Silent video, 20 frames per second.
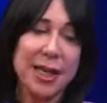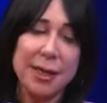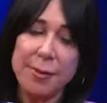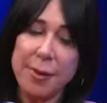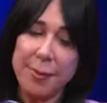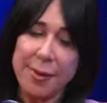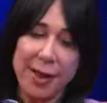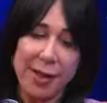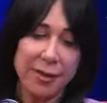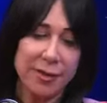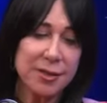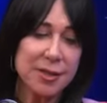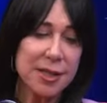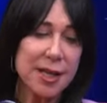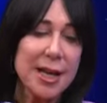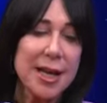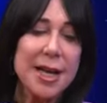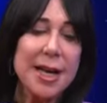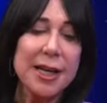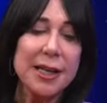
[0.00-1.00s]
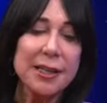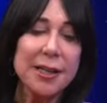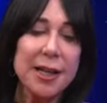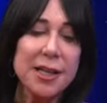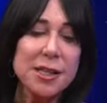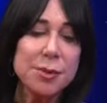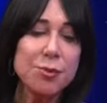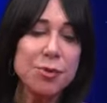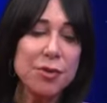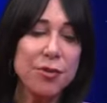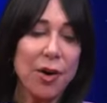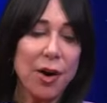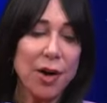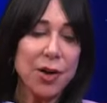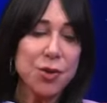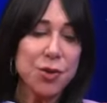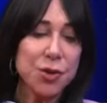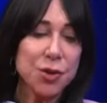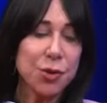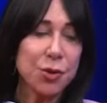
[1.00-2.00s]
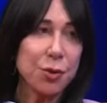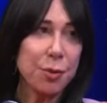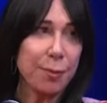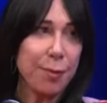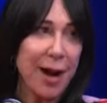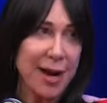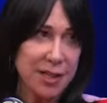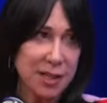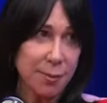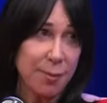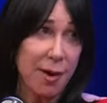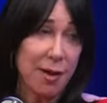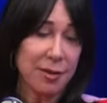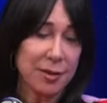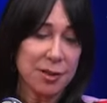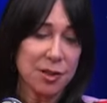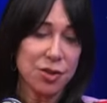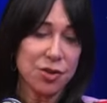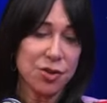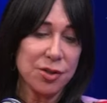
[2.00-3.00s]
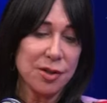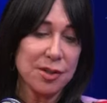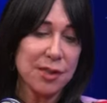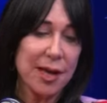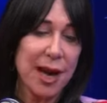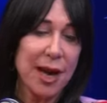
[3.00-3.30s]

It's got to be balanced. Let's move on back to politicians.